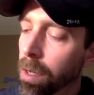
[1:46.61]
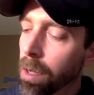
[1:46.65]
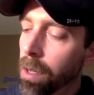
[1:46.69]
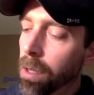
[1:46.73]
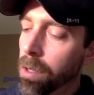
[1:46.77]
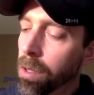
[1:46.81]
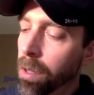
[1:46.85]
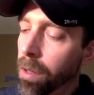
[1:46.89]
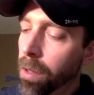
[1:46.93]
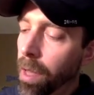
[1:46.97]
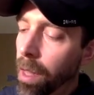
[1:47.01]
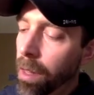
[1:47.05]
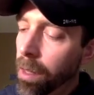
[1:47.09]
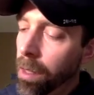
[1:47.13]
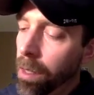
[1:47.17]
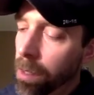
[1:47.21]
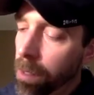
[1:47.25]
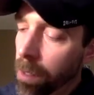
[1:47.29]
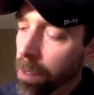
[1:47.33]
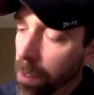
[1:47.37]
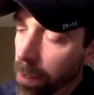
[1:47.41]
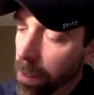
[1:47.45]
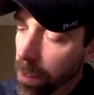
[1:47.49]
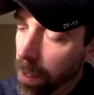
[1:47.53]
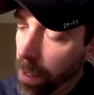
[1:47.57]
So that leads
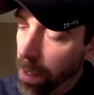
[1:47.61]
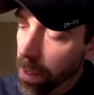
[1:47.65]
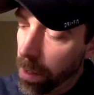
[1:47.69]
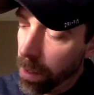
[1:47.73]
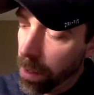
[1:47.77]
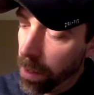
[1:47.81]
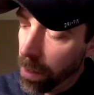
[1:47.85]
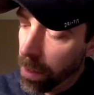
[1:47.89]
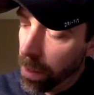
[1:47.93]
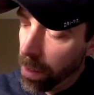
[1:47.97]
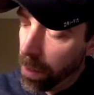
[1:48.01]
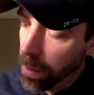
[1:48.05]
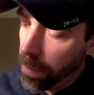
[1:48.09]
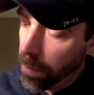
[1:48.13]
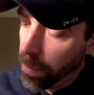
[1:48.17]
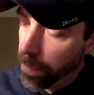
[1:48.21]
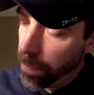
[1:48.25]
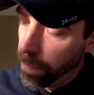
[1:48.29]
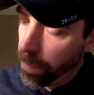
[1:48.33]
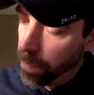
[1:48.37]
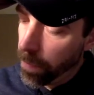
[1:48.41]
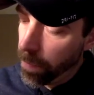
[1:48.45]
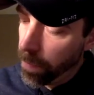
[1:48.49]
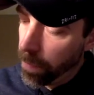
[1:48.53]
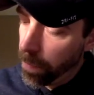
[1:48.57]
us to this
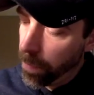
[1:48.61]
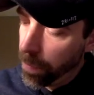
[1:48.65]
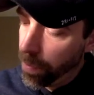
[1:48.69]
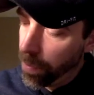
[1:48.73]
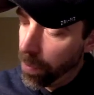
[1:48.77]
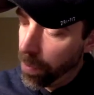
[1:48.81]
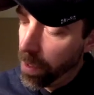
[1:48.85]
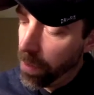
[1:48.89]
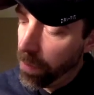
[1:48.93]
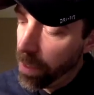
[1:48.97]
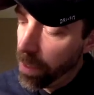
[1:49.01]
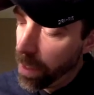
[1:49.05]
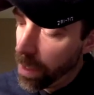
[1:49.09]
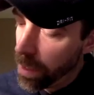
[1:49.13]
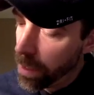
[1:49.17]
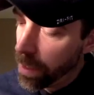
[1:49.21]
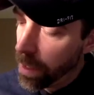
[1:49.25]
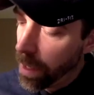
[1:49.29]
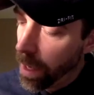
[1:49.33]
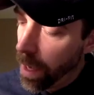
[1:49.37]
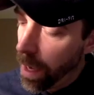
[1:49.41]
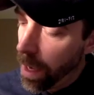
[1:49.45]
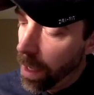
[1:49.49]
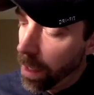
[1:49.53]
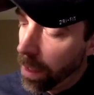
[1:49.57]
previous
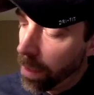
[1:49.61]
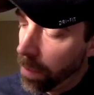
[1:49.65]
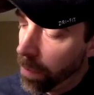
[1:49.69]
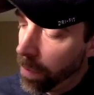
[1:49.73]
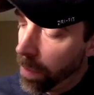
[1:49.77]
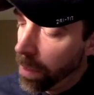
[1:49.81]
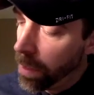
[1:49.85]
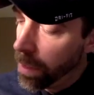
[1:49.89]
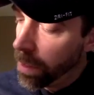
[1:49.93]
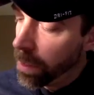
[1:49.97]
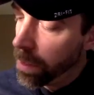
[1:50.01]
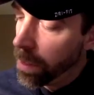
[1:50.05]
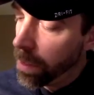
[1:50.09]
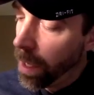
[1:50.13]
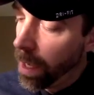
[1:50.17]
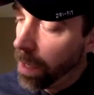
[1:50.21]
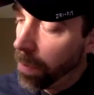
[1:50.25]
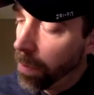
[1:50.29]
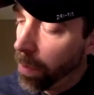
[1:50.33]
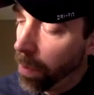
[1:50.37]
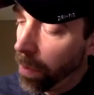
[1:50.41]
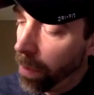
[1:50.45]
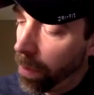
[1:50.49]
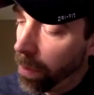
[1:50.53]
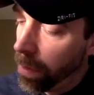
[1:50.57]
column in this
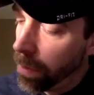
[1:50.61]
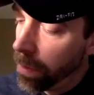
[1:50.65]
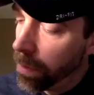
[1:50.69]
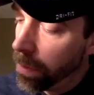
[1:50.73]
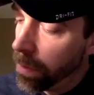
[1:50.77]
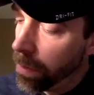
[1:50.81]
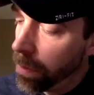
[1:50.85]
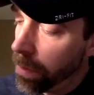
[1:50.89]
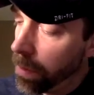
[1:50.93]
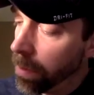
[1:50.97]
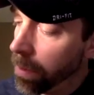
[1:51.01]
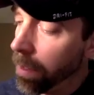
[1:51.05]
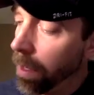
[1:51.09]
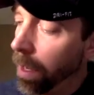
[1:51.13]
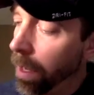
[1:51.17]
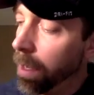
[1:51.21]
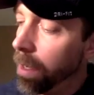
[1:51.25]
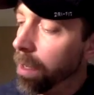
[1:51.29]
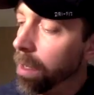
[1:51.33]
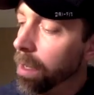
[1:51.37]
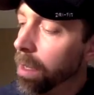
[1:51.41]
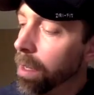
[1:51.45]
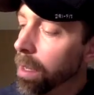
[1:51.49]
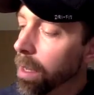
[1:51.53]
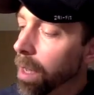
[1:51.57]
table, okay?
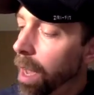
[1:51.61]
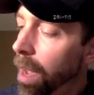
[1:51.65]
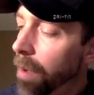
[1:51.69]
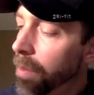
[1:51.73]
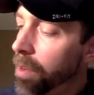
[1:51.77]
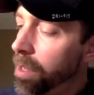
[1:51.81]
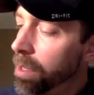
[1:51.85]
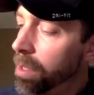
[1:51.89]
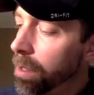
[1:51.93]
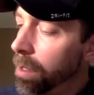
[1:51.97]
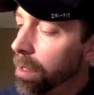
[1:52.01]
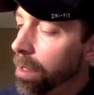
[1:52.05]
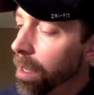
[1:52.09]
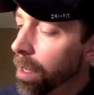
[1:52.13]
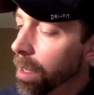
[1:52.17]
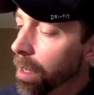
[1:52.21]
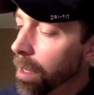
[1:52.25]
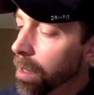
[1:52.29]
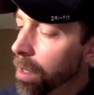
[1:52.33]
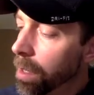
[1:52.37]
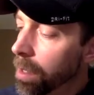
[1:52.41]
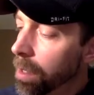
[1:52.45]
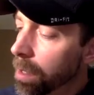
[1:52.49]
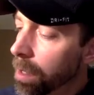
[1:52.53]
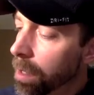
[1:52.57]
Obviously,
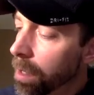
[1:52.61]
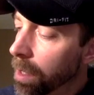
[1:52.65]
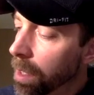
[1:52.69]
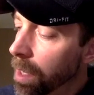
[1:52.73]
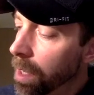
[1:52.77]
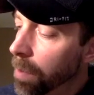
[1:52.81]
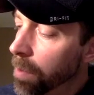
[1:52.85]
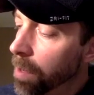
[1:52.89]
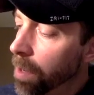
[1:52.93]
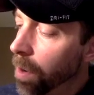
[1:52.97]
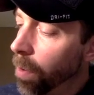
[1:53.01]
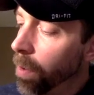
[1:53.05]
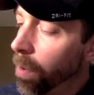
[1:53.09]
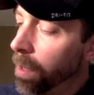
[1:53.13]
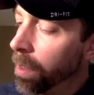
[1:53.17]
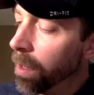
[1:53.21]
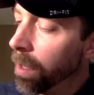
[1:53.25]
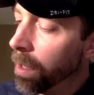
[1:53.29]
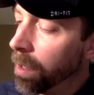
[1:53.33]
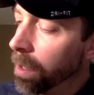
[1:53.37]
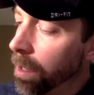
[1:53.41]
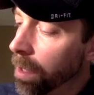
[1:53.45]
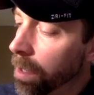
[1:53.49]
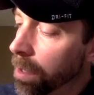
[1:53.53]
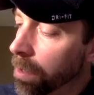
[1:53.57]
this is going to keep going
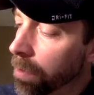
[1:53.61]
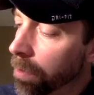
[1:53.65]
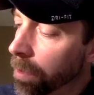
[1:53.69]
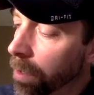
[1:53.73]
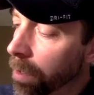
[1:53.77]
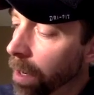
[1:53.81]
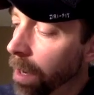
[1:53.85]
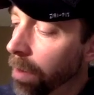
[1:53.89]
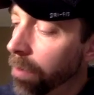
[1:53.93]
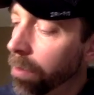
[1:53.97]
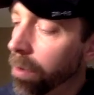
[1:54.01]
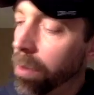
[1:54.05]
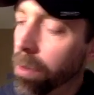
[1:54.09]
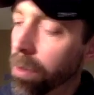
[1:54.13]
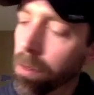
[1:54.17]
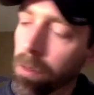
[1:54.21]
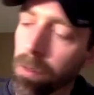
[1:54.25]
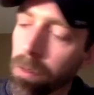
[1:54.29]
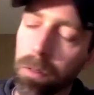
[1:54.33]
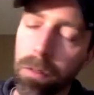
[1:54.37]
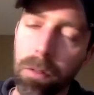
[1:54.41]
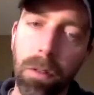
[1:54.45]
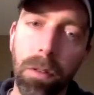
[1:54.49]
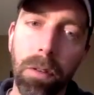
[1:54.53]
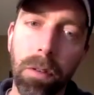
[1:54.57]
like this forever,
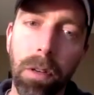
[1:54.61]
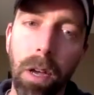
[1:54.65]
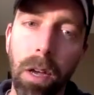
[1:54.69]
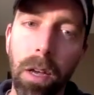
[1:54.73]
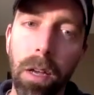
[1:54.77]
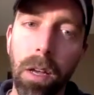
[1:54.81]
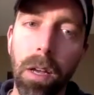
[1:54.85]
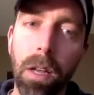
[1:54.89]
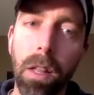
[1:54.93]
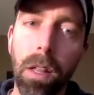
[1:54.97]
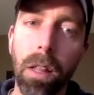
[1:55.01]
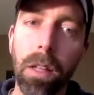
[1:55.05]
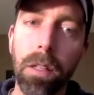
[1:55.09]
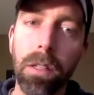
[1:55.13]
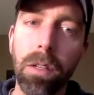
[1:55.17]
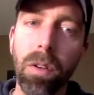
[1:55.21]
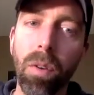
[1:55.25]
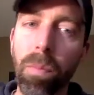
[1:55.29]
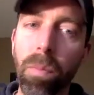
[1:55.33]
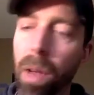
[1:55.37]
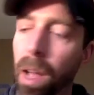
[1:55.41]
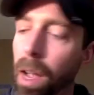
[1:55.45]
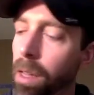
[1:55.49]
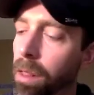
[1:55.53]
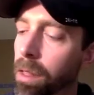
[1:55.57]
okay? Let's go
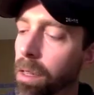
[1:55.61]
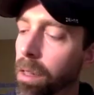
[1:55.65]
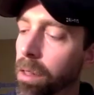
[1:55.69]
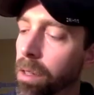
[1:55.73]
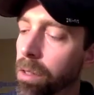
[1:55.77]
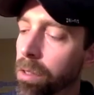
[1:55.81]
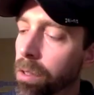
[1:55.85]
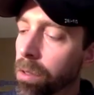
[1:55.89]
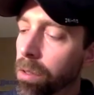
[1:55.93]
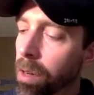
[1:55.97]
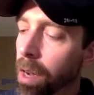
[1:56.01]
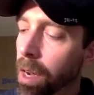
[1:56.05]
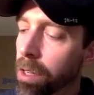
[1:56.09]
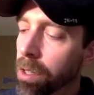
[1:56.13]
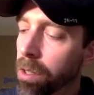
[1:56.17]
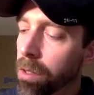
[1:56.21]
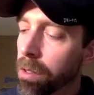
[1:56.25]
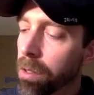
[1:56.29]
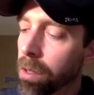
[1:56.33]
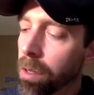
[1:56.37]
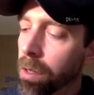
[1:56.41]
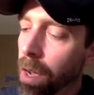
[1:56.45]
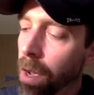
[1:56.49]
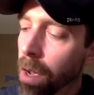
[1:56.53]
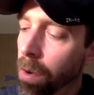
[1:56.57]
back the other direction.
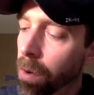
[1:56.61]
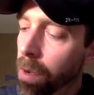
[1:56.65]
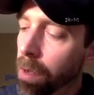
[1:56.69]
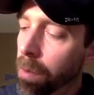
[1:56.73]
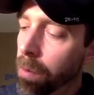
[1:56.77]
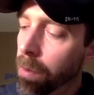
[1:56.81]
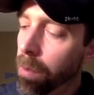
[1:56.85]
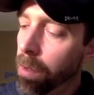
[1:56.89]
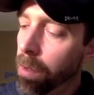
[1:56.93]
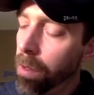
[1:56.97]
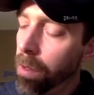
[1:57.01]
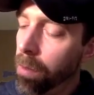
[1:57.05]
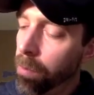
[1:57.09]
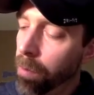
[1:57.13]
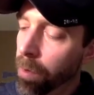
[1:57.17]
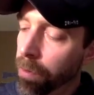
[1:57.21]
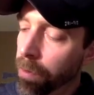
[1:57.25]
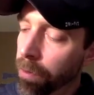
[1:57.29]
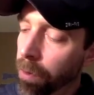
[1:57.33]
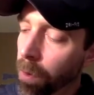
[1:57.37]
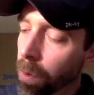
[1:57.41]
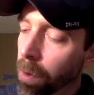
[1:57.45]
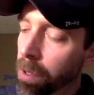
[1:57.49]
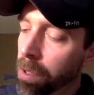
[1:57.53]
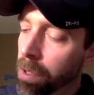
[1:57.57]
So now,
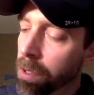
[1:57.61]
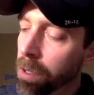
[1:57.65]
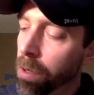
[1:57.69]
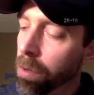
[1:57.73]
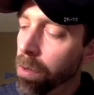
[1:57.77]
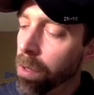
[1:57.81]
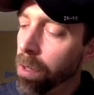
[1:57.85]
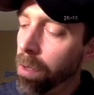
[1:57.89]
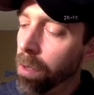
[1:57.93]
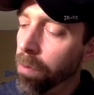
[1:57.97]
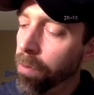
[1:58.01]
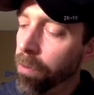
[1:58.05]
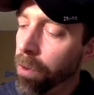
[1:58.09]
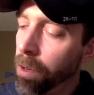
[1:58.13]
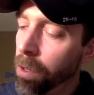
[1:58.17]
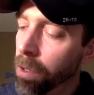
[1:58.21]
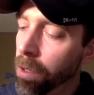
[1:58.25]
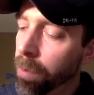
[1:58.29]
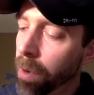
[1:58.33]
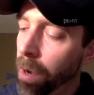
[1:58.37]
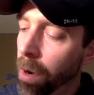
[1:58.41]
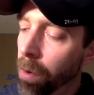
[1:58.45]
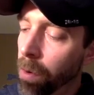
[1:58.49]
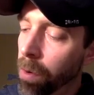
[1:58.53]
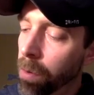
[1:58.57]
before 2 to the first
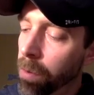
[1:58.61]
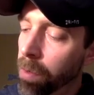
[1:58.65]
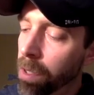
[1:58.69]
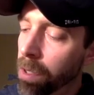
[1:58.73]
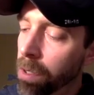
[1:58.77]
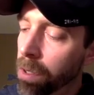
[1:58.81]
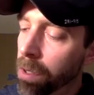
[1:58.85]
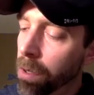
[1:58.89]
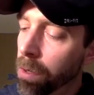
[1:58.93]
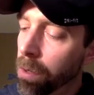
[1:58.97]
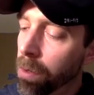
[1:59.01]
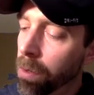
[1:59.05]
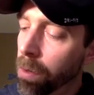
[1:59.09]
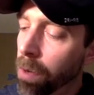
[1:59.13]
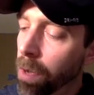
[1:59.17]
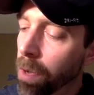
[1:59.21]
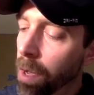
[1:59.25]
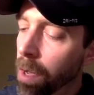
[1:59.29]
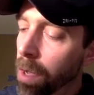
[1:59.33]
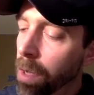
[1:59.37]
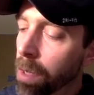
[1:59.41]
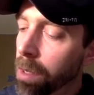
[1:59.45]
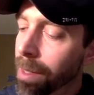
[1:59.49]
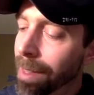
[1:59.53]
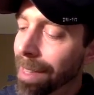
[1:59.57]
power would be 2
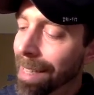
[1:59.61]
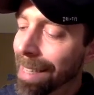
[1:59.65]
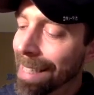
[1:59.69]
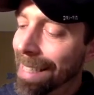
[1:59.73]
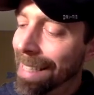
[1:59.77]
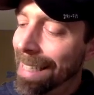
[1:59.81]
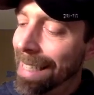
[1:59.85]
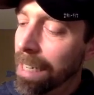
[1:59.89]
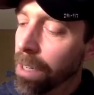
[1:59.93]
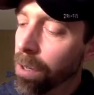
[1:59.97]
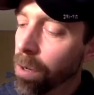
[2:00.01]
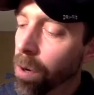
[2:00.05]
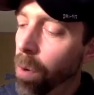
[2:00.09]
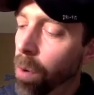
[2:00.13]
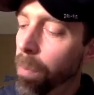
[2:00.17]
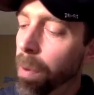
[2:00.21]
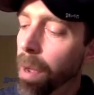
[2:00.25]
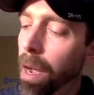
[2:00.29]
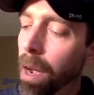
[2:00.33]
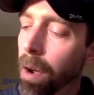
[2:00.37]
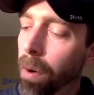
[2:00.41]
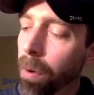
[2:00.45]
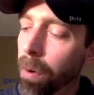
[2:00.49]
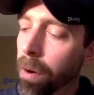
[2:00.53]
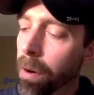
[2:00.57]
to the 0
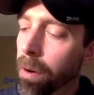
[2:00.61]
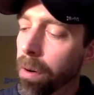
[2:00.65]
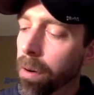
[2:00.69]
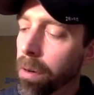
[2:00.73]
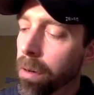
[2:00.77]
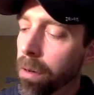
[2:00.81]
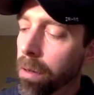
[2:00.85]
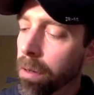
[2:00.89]
power.